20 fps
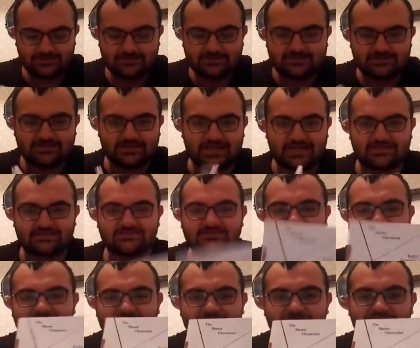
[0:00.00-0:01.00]
So again,
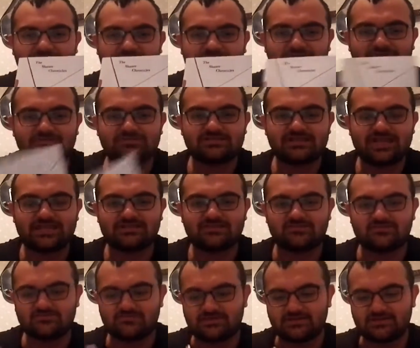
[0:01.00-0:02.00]
Shame Chronicles, Katie
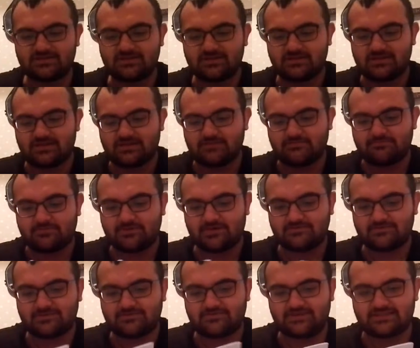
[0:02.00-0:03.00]
Newman.
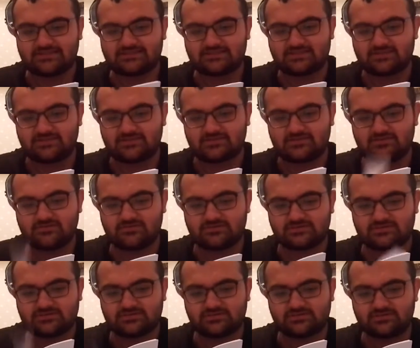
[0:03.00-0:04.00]
Poem I read to you
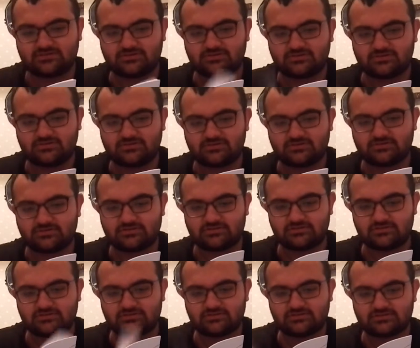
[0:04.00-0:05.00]
is
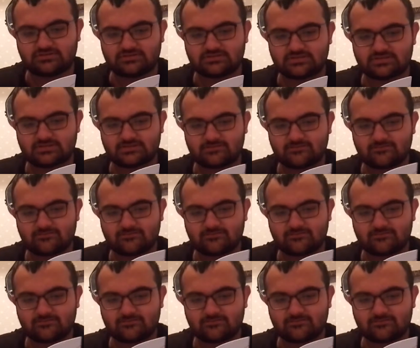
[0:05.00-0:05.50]
called